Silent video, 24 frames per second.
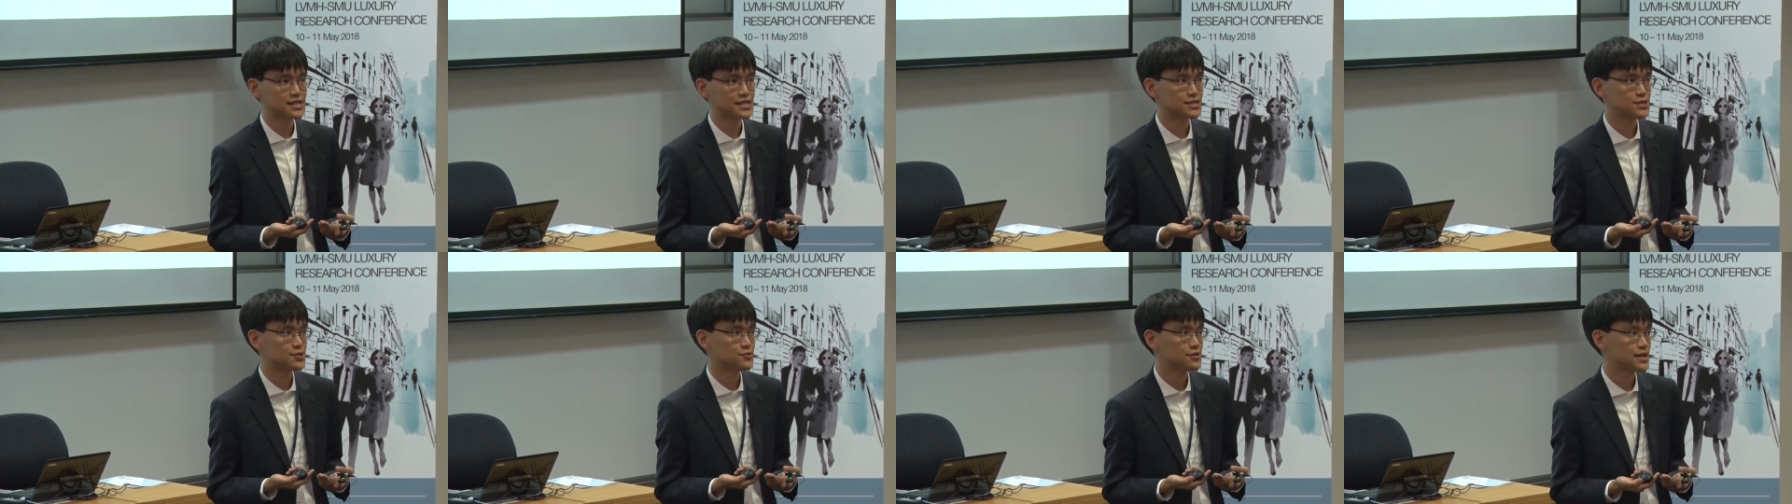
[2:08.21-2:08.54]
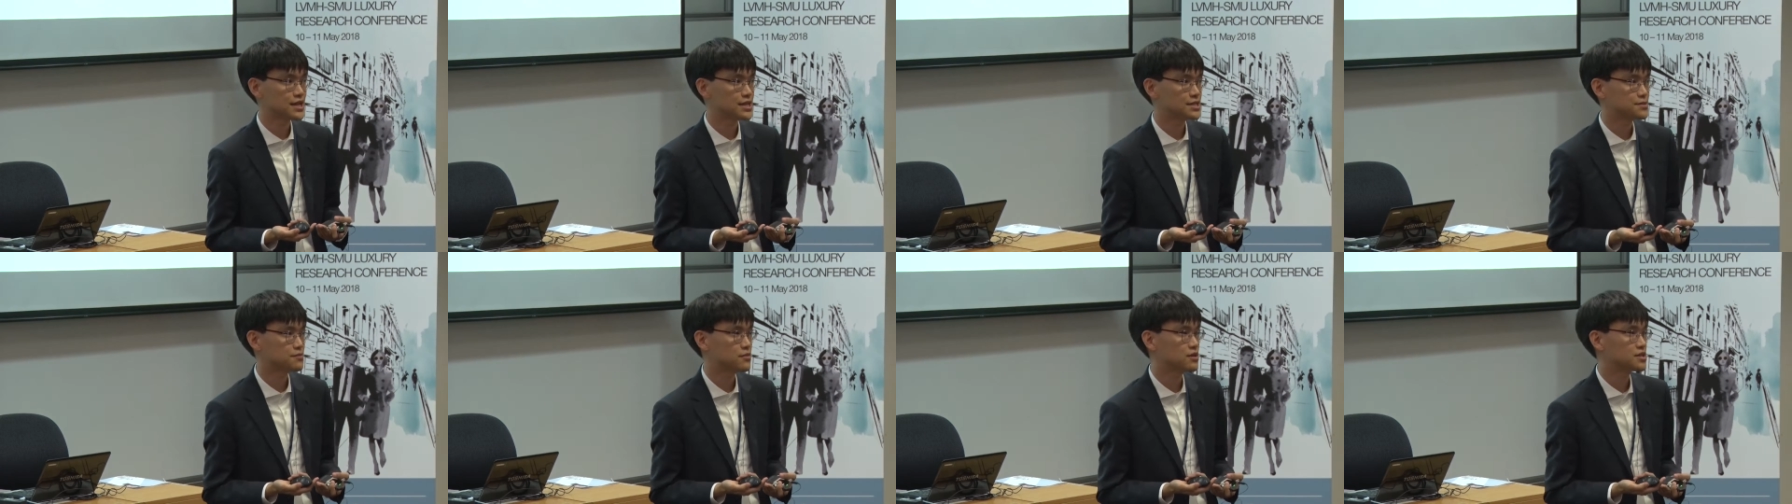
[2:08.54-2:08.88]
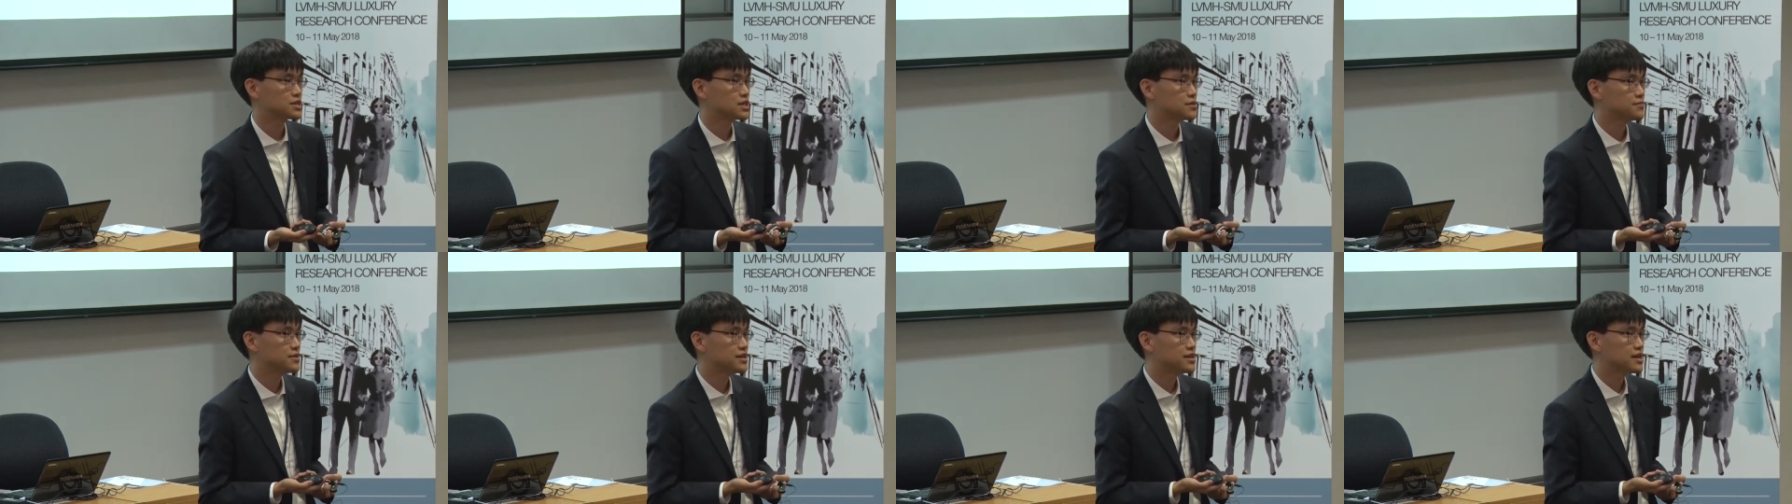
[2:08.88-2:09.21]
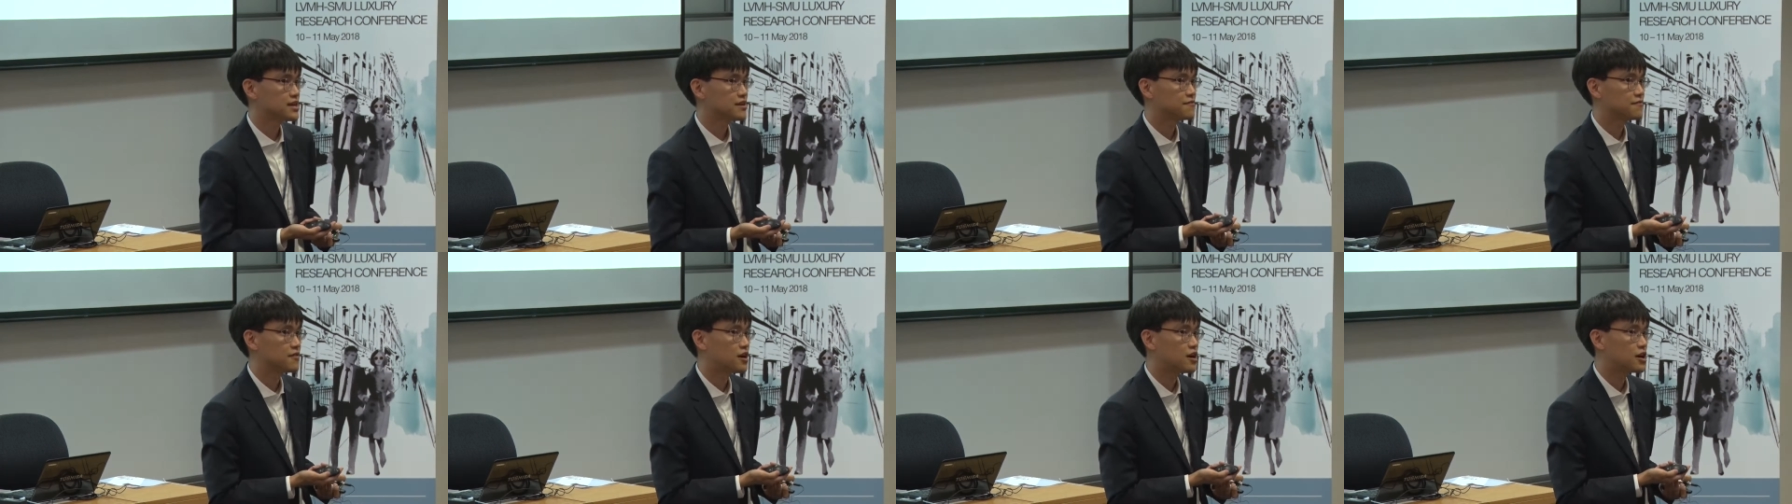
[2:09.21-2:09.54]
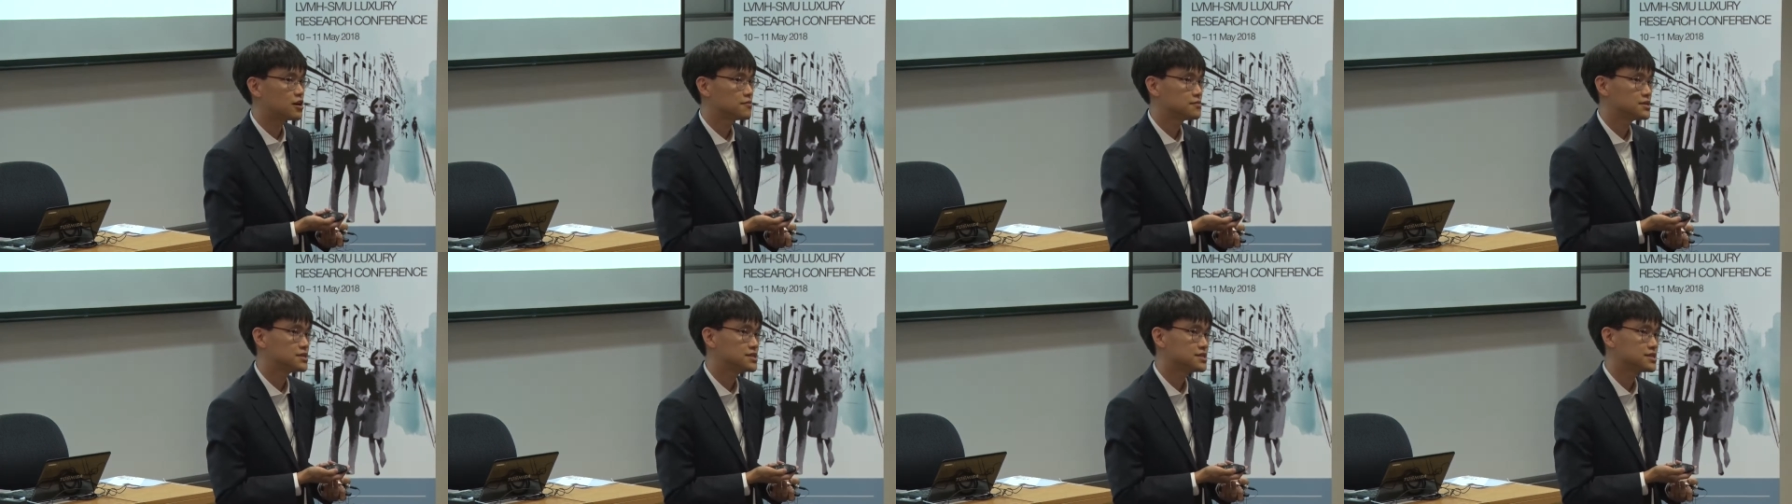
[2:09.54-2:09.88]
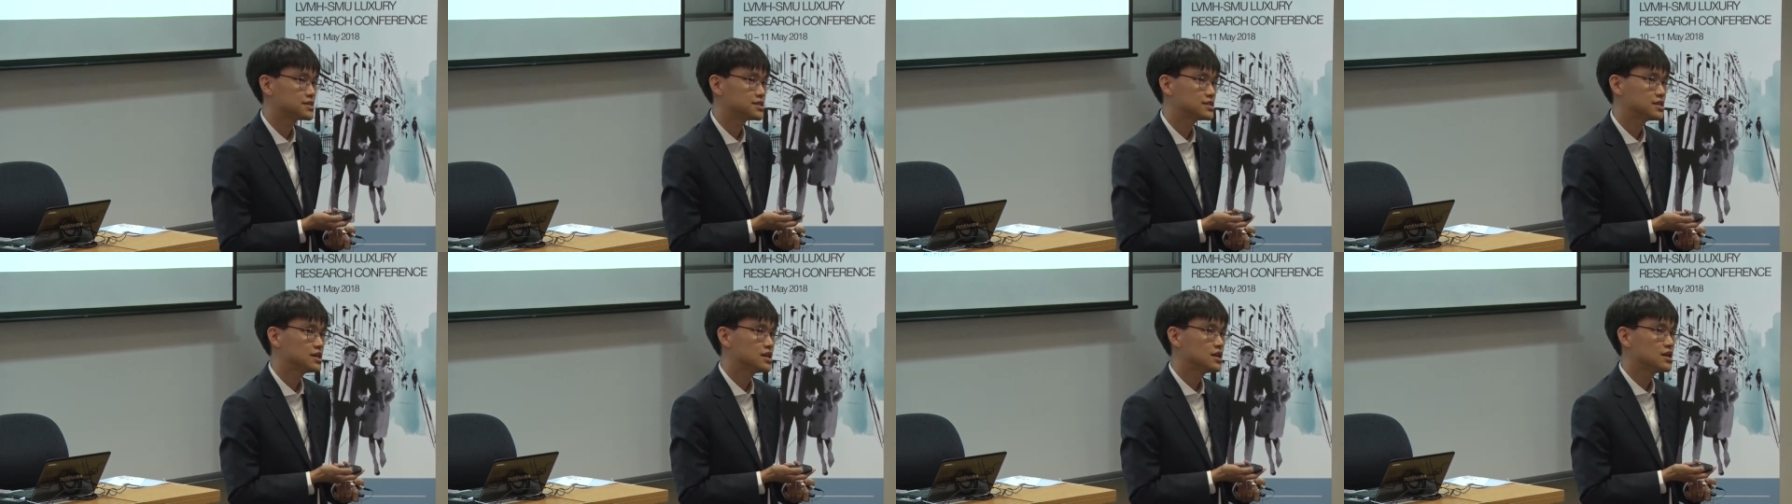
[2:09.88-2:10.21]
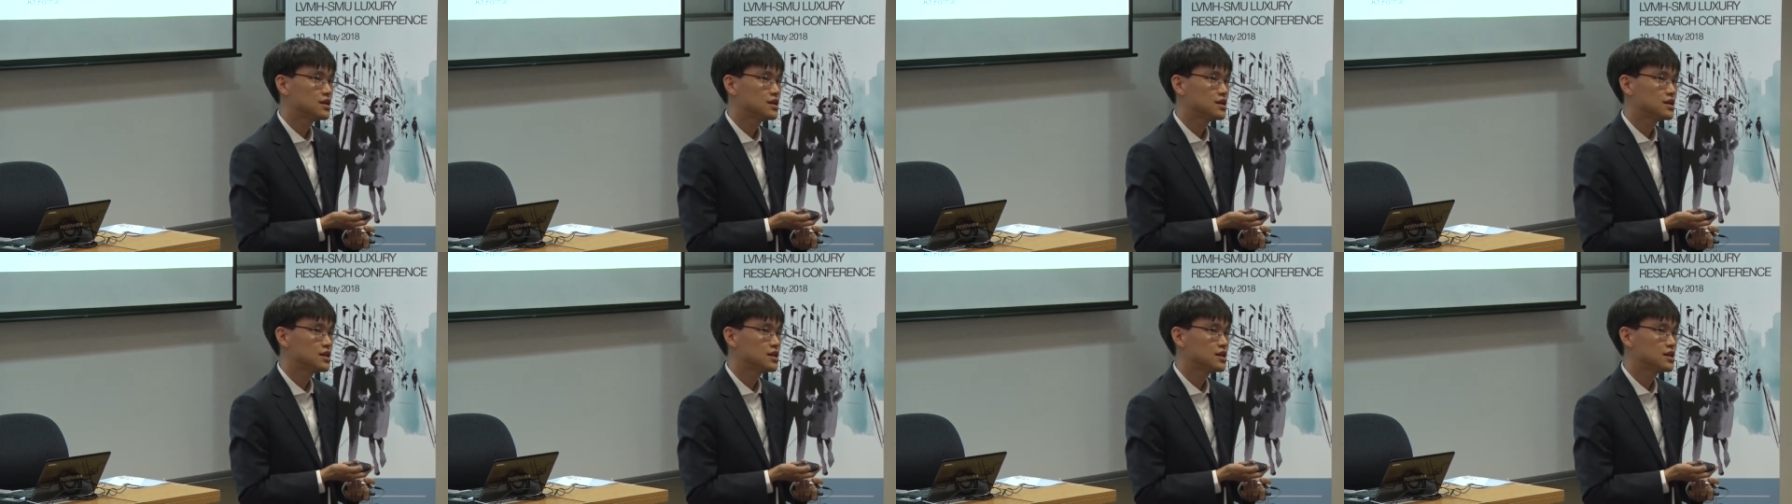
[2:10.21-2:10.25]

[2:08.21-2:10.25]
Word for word: in today's multimedia environment.